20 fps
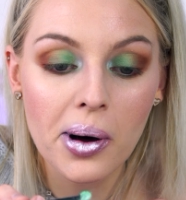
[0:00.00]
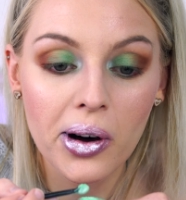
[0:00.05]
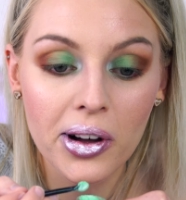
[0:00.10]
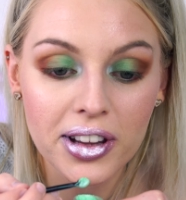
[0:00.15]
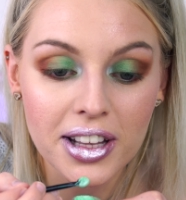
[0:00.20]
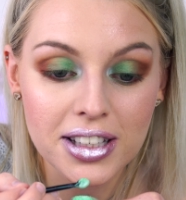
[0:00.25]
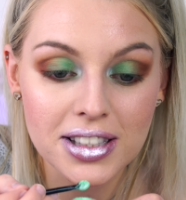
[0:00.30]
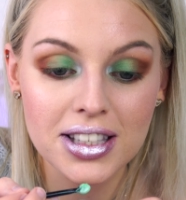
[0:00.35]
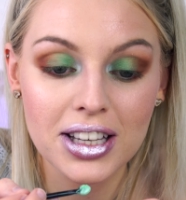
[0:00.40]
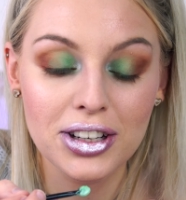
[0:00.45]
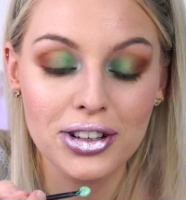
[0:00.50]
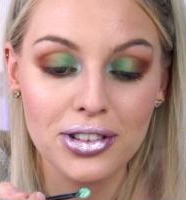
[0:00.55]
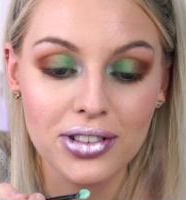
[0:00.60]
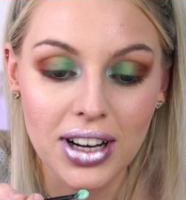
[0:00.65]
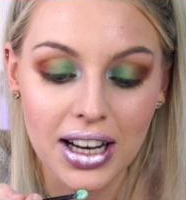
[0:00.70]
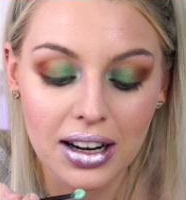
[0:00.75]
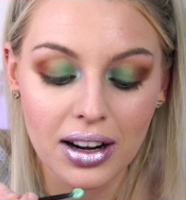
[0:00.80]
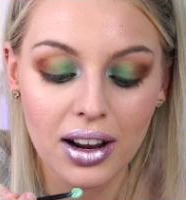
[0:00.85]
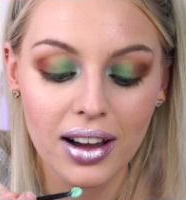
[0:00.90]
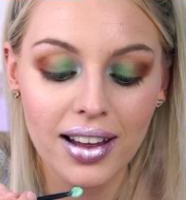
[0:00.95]
put this
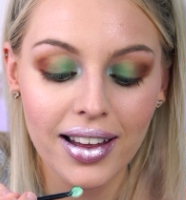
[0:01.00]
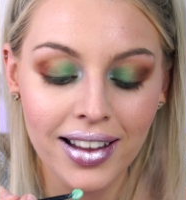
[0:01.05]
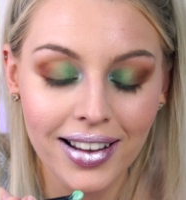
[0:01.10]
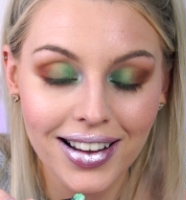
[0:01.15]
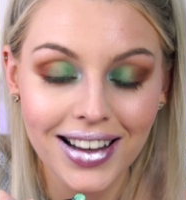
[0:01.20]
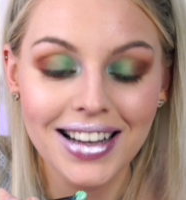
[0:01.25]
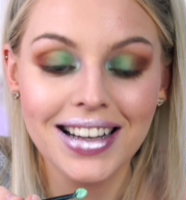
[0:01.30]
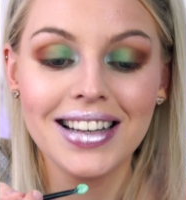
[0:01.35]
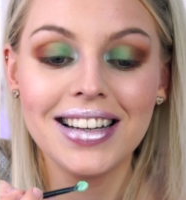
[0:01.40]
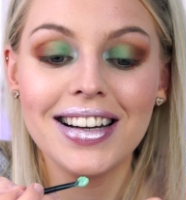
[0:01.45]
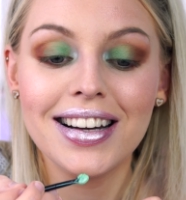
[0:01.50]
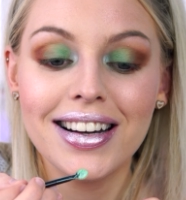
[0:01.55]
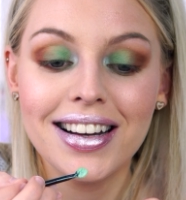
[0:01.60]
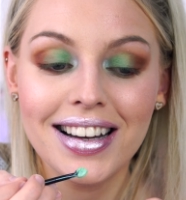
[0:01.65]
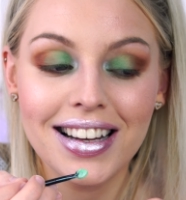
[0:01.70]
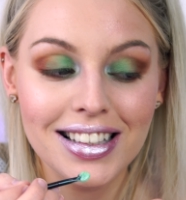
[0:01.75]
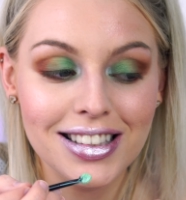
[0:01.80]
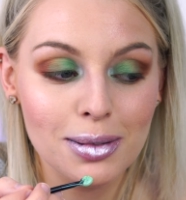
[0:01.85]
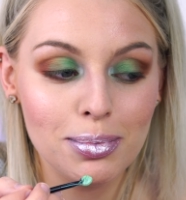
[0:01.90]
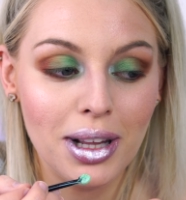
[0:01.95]
green.
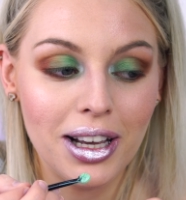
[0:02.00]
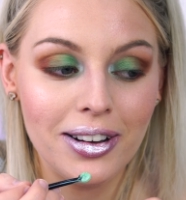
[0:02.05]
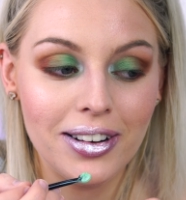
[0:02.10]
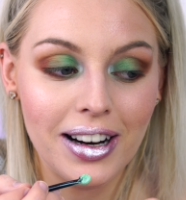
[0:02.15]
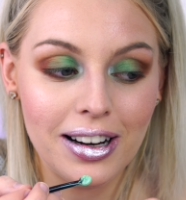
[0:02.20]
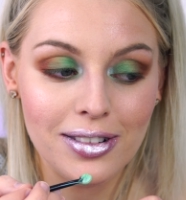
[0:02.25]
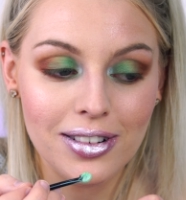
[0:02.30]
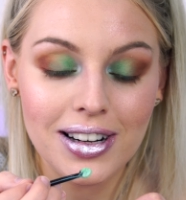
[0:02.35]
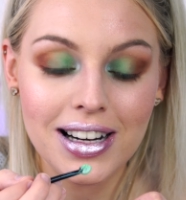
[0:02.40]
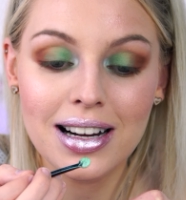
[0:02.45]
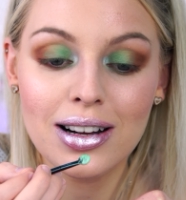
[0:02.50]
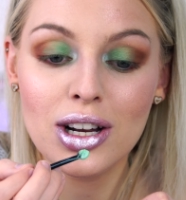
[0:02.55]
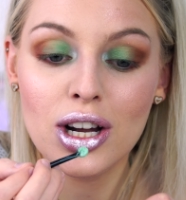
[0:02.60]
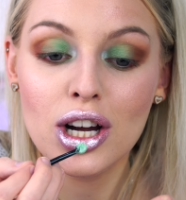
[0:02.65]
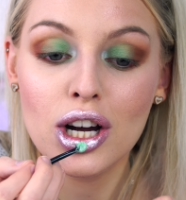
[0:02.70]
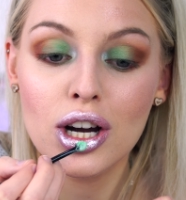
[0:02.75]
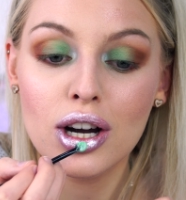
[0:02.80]
It's blown over.